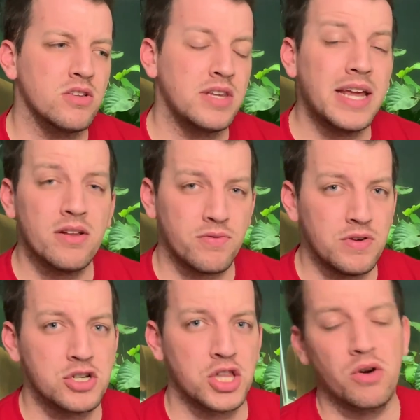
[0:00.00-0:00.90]
native
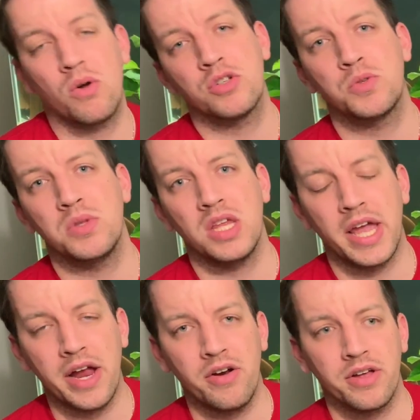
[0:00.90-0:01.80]
fish that are also in the
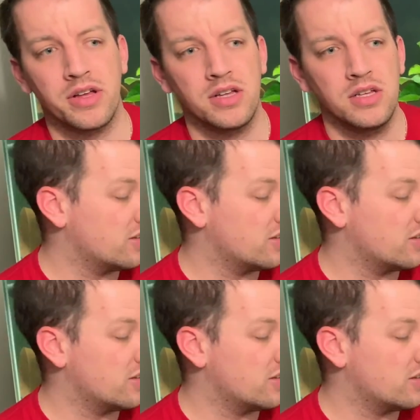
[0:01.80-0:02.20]
area.